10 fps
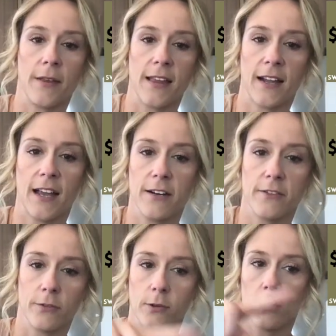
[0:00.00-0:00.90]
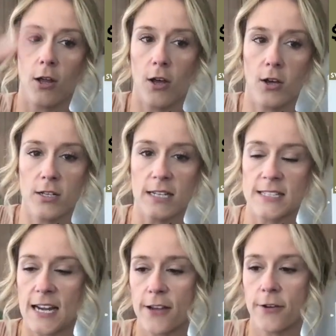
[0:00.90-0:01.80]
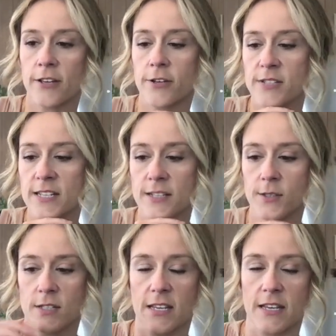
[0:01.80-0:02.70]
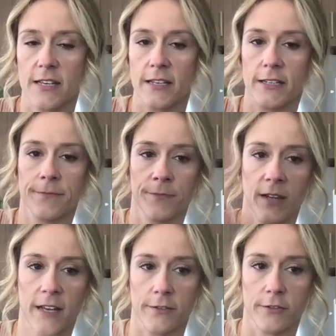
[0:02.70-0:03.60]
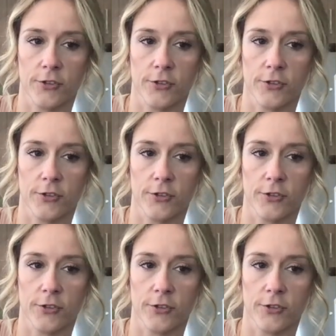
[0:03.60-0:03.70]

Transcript: that kind of long tail that you see is the kind of